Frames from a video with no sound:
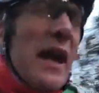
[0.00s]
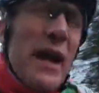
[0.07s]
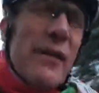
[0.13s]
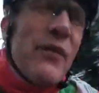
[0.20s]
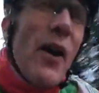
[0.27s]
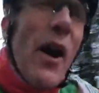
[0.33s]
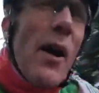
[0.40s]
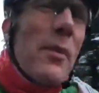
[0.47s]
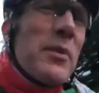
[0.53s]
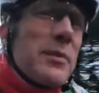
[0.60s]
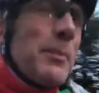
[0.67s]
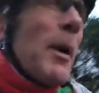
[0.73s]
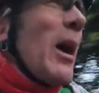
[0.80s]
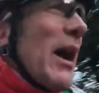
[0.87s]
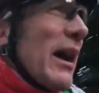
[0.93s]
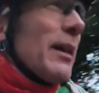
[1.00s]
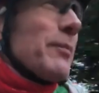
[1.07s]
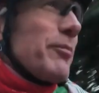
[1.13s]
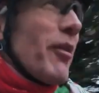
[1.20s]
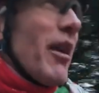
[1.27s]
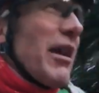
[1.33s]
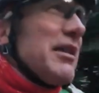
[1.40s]
If I was buying a
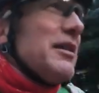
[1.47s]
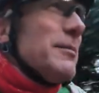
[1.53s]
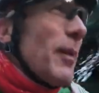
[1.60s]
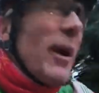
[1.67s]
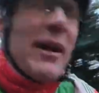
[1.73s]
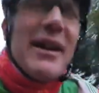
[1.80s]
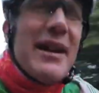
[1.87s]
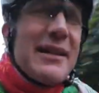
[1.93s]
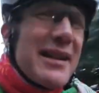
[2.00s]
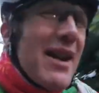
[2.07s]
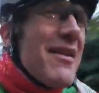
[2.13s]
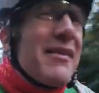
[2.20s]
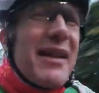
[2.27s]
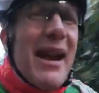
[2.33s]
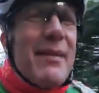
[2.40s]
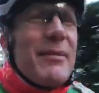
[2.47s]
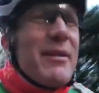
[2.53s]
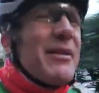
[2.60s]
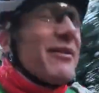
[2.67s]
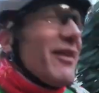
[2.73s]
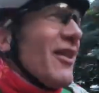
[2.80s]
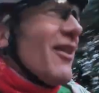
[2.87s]
brand new bike, and don't get
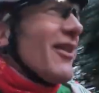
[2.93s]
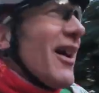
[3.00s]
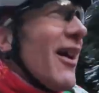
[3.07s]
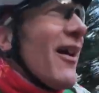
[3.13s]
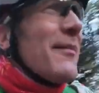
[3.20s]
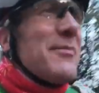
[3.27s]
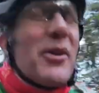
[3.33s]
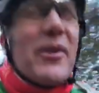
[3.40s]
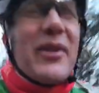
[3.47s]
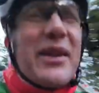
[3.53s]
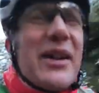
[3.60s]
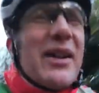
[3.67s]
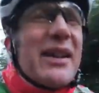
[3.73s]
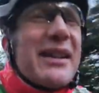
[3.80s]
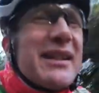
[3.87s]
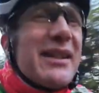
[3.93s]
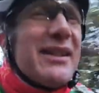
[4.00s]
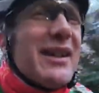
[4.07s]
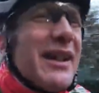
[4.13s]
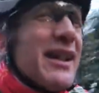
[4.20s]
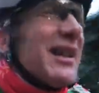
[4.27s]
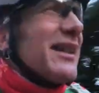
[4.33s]
me wrong, I'm not the kind of
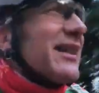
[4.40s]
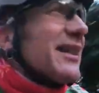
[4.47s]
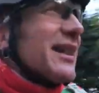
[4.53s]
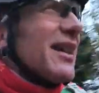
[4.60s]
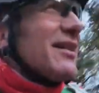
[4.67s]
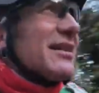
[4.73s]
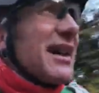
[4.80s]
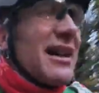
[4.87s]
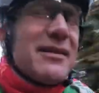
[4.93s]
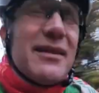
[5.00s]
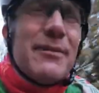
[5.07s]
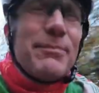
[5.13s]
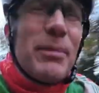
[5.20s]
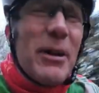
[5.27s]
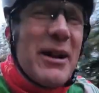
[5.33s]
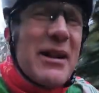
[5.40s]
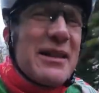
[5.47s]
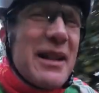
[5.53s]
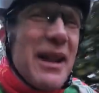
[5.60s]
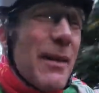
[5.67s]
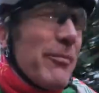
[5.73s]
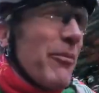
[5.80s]
guy that goes out and
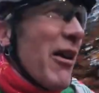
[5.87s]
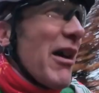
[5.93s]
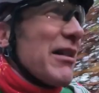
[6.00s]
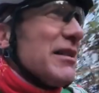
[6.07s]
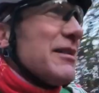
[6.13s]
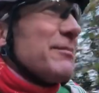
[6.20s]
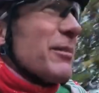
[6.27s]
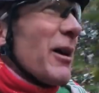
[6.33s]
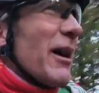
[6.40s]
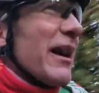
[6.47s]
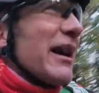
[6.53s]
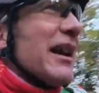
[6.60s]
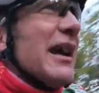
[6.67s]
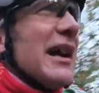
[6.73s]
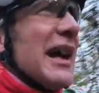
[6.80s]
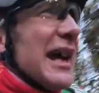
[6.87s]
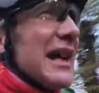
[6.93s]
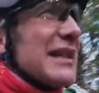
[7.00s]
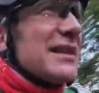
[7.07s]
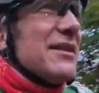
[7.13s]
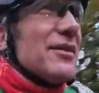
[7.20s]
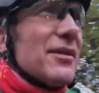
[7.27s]
buys a brand new bike.
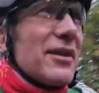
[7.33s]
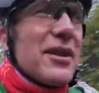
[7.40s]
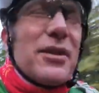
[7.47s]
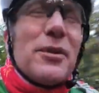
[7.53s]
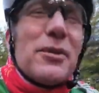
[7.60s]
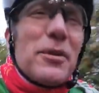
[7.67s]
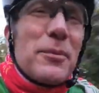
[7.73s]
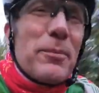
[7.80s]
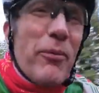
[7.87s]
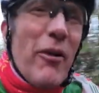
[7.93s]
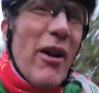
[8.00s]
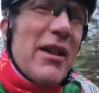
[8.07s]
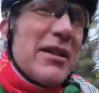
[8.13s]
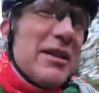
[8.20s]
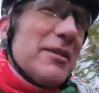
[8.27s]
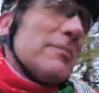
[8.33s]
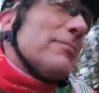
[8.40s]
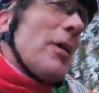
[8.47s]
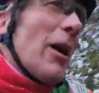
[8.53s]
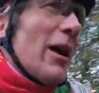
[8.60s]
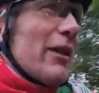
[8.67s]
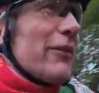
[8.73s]
It's not called Brand New
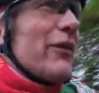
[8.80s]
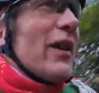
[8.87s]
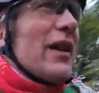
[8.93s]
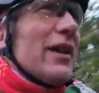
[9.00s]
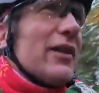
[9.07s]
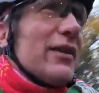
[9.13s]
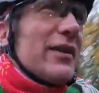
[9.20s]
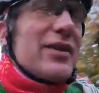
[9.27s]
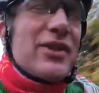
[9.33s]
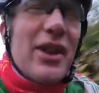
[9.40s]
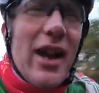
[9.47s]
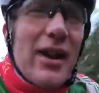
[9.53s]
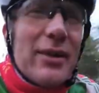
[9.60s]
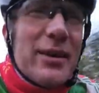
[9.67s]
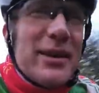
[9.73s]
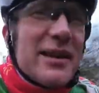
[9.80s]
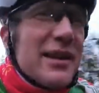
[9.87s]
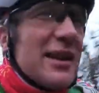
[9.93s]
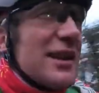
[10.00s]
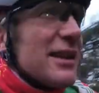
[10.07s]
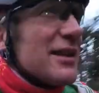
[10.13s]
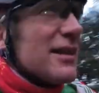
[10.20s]
Bike Velo, this channel, is it?
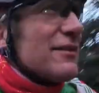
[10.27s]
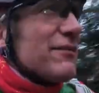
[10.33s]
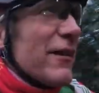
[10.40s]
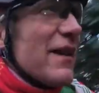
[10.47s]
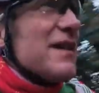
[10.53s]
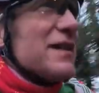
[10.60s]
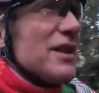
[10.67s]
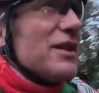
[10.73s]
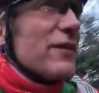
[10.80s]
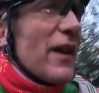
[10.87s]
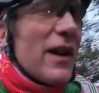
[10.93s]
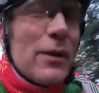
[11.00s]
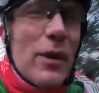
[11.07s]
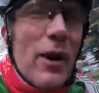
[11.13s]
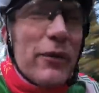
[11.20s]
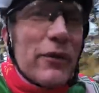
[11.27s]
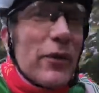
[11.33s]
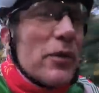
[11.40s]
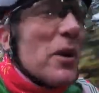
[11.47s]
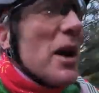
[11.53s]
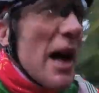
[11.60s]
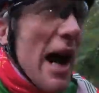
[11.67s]
It is Vintage Velo after all.